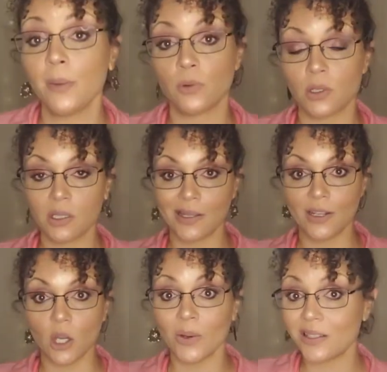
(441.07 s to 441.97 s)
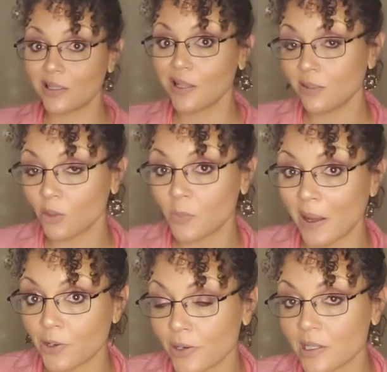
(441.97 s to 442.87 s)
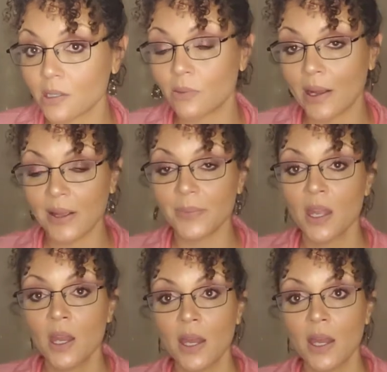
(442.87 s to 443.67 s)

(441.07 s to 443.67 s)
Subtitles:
able to say no and to set those boundaries, right?